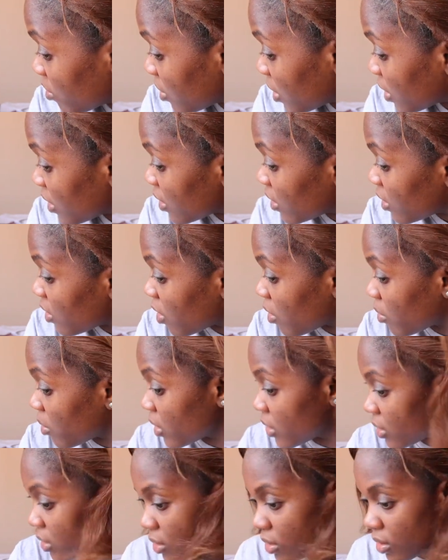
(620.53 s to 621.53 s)
me in the
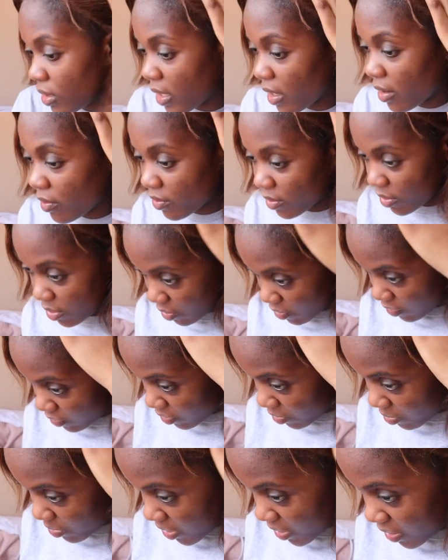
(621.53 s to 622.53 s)
comments. You can't even come
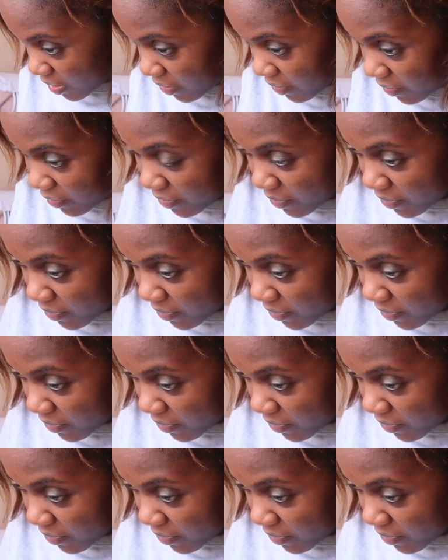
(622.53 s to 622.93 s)
for me, sir.